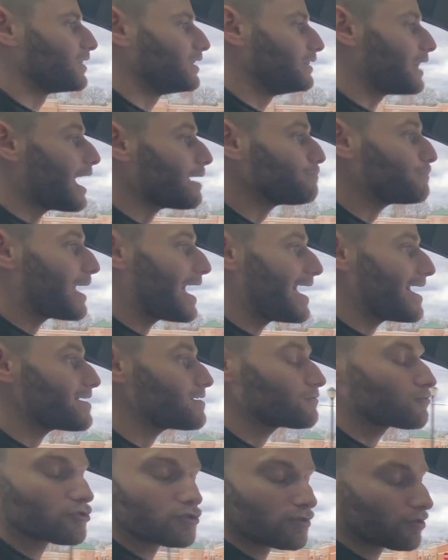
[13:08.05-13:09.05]
Not bad.
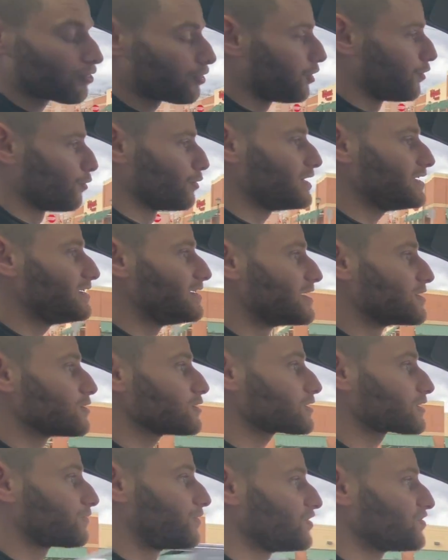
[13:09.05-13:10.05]
3
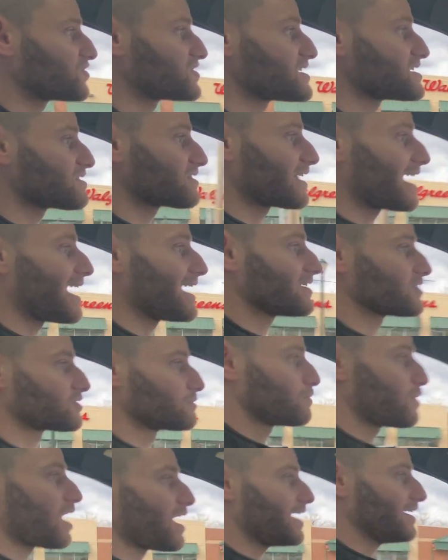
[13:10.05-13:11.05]
years,
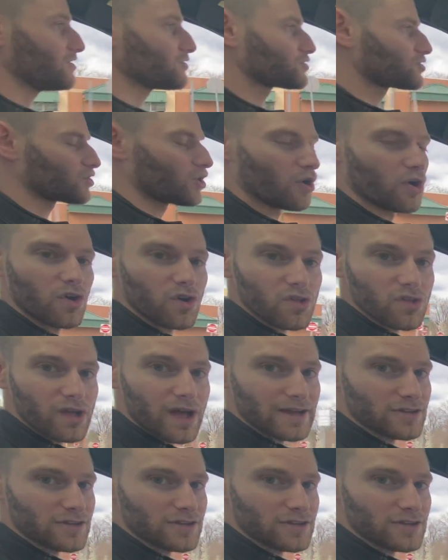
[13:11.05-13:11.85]
15,000 miles total.